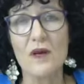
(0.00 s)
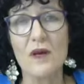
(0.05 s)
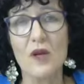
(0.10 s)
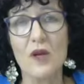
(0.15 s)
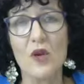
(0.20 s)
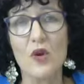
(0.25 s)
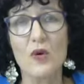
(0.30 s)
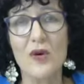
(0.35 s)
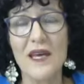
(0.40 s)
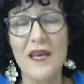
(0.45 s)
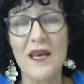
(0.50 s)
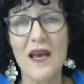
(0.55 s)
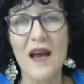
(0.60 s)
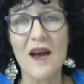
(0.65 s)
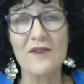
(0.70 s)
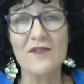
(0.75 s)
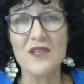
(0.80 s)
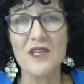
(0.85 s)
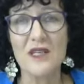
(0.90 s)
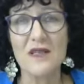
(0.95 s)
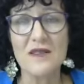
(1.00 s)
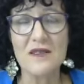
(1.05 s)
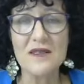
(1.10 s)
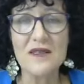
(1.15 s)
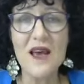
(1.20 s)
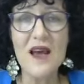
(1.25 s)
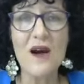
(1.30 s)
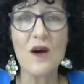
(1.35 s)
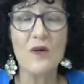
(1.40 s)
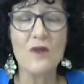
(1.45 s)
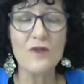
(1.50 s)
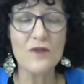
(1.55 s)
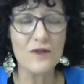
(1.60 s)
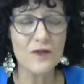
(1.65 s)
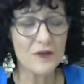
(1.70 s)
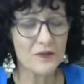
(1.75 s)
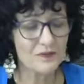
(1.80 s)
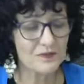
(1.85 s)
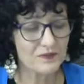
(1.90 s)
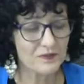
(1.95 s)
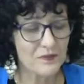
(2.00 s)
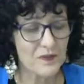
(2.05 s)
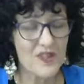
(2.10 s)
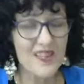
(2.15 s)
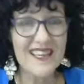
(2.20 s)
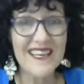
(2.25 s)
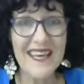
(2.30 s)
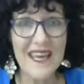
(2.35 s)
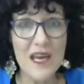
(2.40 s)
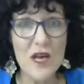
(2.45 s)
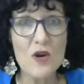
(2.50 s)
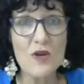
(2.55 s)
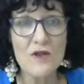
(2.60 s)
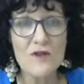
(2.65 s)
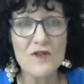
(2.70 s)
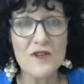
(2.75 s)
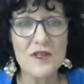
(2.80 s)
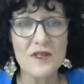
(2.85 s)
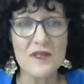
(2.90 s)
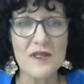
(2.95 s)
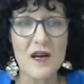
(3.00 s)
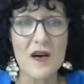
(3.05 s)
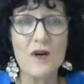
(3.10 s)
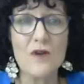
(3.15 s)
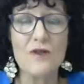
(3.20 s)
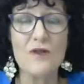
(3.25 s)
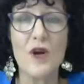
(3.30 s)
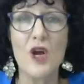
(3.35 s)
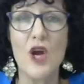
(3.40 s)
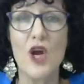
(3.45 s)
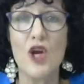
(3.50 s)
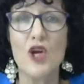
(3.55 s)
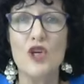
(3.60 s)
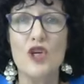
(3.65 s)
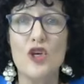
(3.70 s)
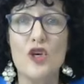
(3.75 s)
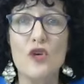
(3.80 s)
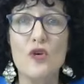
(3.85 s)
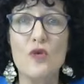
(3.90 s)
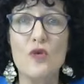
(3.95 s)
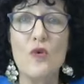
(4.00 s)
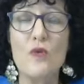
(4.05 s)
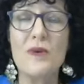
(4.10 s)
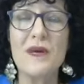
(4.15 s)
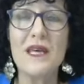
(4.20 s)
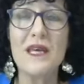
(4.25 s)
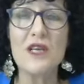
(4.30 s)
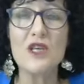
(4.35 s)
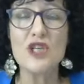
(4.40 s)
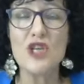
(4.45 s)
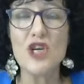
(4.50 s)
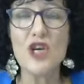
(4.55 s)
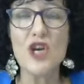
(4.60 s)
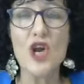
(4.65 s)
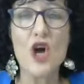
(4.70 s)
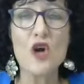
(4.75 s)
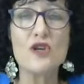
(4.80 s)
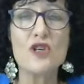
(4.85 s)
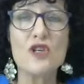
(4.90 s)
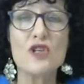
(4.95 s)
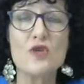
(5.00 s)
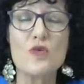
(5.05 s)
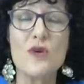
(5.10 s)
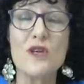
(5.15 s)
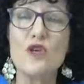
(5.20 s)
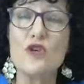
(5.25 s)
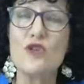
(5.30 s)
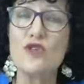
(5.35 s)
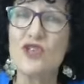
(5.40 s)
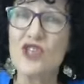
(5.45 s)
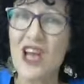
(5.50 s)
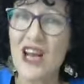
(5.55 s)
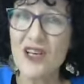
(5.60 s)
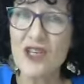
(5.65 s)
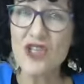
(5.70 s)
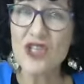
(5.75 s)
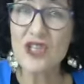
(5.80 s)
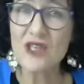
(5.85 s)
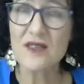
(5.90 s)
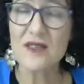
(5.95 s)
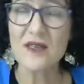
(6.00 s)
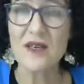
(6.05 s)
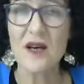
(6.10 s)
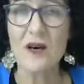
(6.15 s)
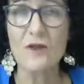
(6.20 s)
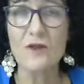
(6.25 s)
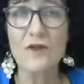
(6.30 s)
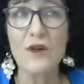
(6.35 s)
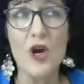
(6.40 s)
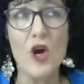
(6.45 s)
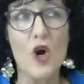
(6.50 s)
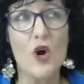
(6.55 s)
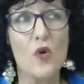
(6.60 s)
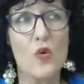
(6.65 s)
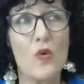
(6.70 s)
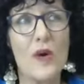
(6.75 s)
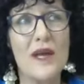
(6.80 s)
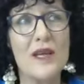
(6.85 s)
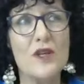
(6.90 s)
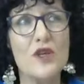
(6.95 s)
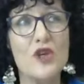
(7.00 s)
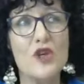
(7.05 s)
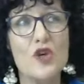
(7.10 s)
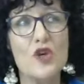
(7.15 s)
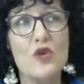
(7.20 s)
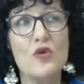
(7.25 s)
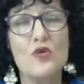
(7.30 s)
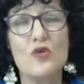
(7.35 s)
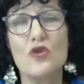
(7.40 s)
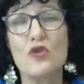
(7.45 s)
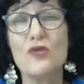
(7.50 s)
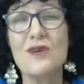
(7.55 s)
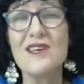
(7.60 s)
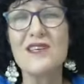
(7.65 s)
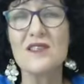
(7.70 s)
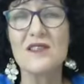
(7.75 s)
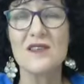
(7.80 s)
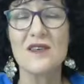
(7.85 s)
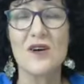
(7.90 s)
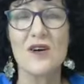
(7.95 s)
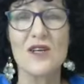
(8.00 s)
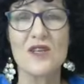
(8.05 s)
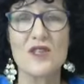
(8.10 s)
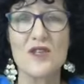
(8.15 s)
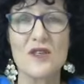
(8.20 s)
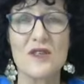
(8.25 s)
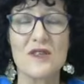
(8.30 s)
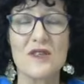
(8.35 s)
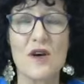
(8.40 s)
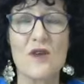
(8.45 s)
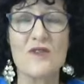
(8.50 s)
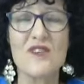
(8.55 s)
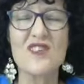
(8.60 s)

looking after yourself, the care of yourself, you will begin to notice when you judge yourself, when you criticize yourself.